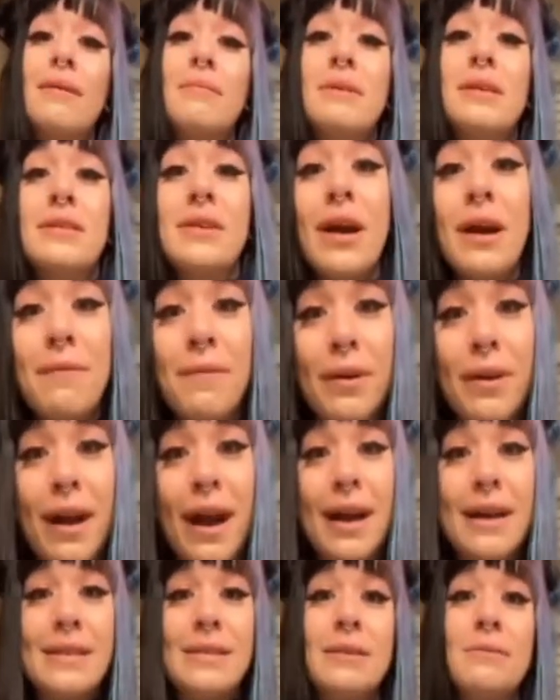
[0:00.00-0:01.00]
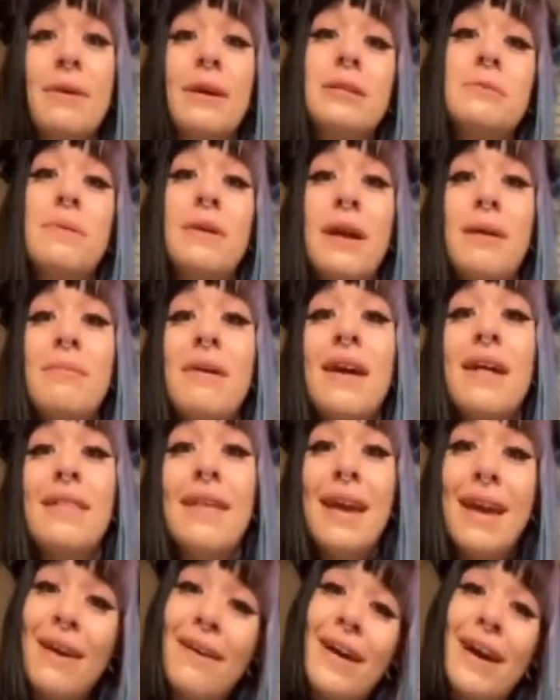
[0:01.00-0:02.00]
Sorry for crying so much, but
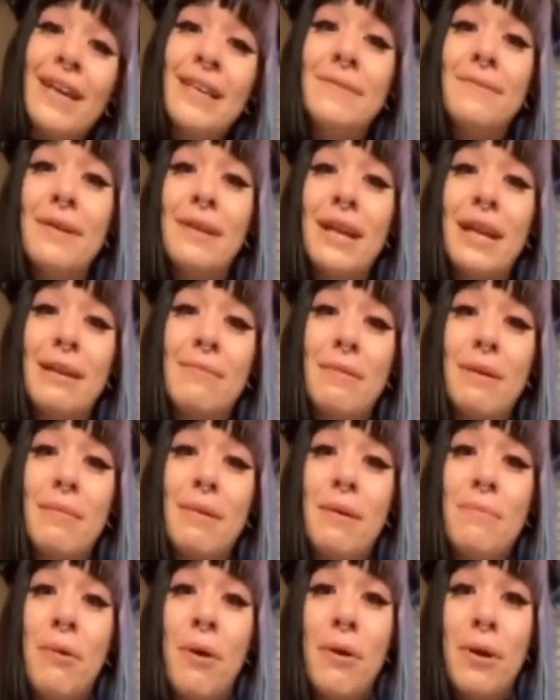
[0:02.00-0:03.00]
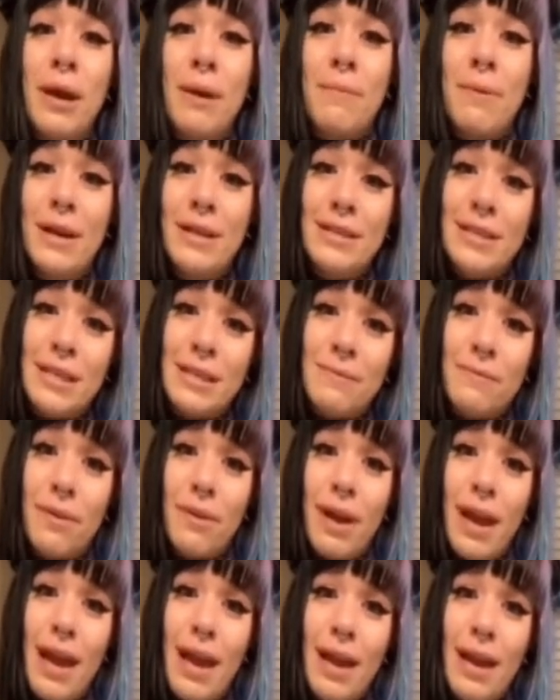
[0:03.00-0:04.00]
thank you guys for letting me be Pokeprincess
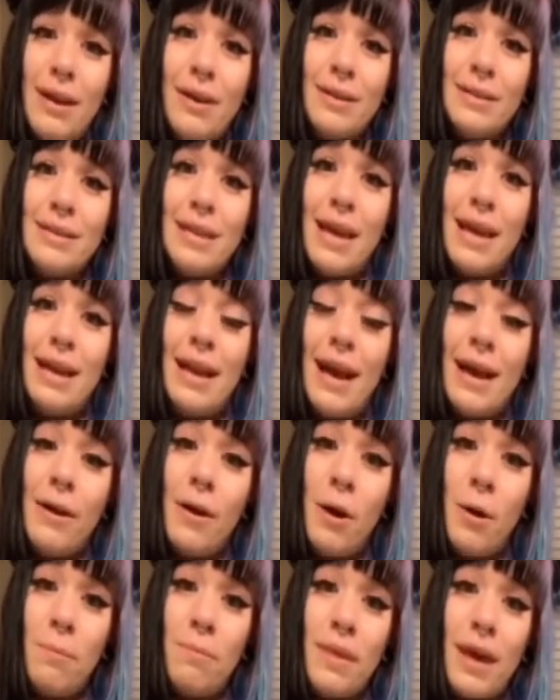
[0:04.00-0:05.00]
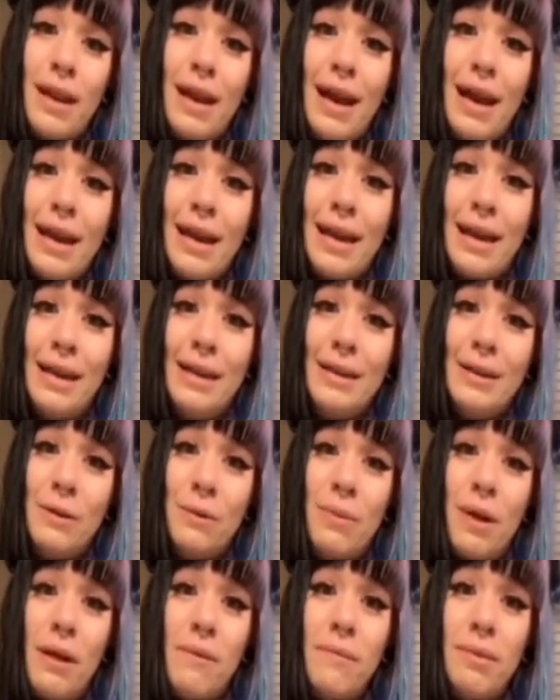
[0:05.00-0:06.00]
for 8 years, and I hope that I can do
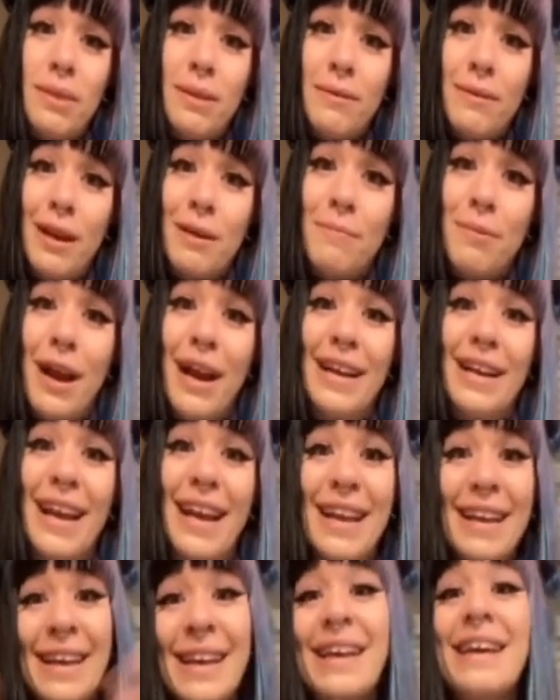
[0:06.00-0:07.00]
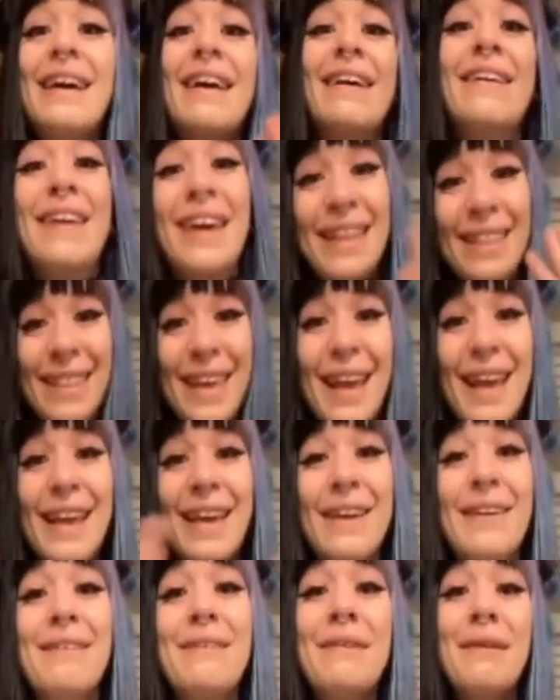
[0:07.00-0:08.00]
well with the rebranding. Okay, thank
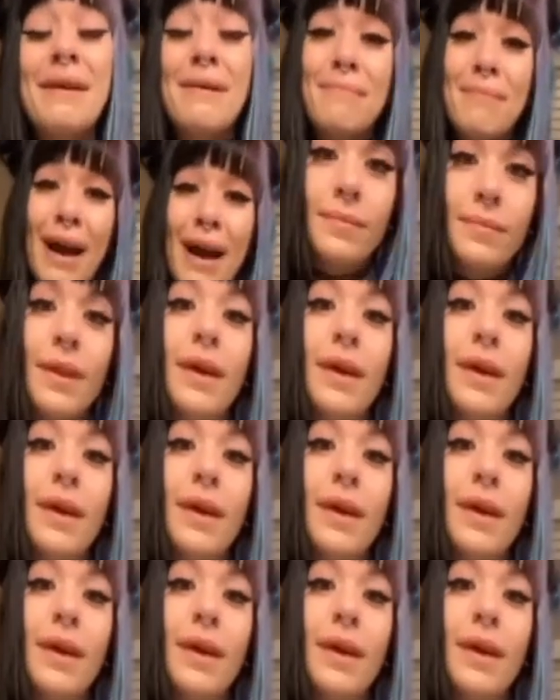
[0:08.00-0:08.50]
you. Bye.